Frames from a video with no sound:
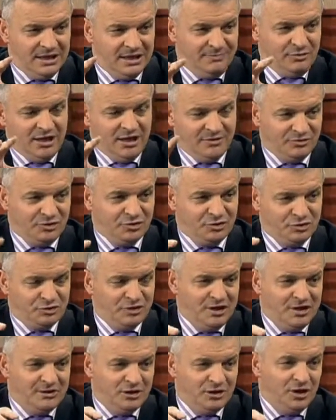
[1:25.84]
Perhaps there's,
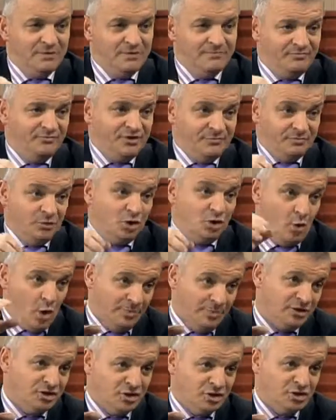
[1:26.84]
some
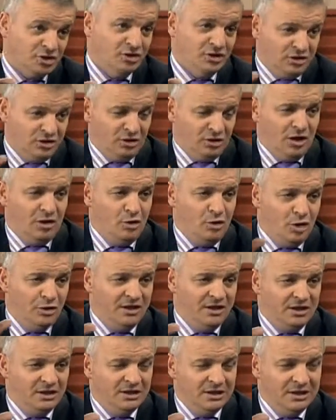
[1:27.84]
co-opetition that could go on
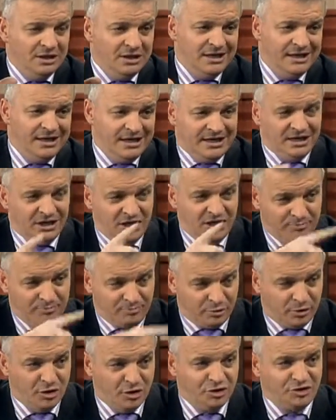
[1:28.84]
there. In our
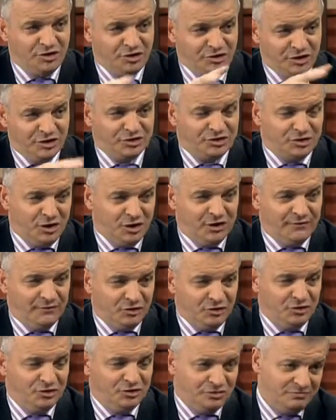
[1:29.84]
processing side of
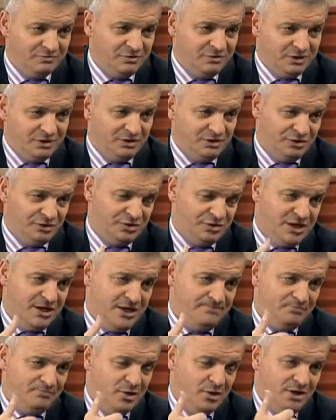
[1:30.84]
it, there's
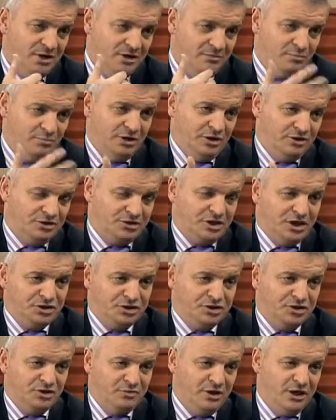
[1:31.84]
been
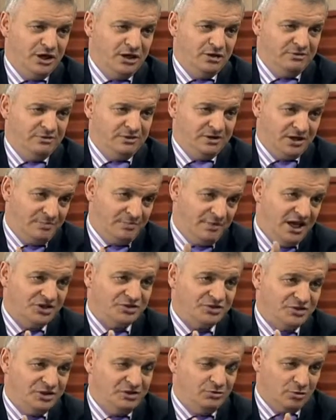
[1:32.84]
discussion around the
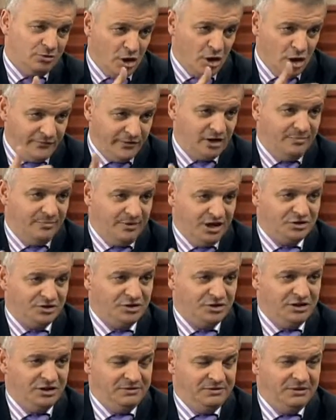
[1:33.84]
capacity or
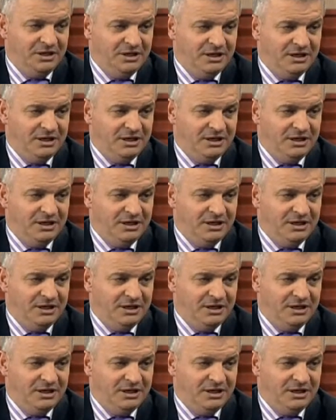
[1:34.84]
overcapacity